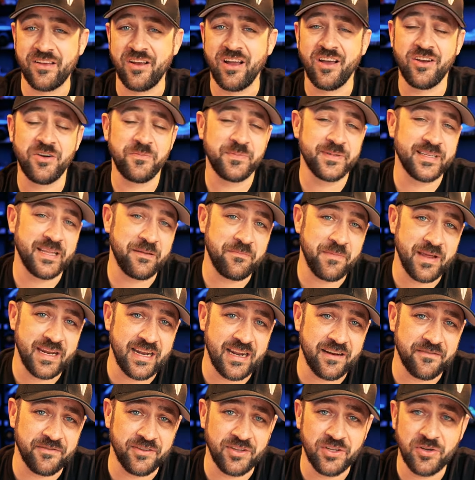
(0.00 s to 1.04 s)
100% made
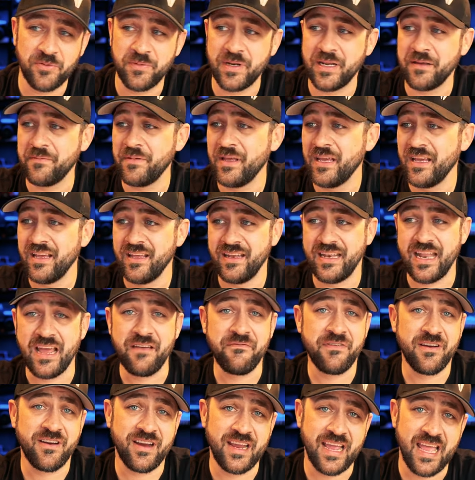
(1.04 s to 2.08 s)
out of aluminum, not
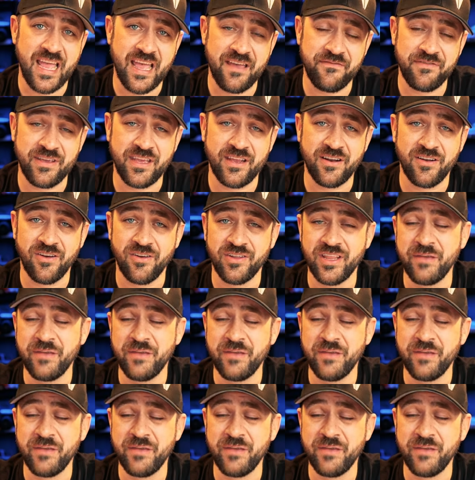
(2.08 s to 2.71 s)
very heavy at all.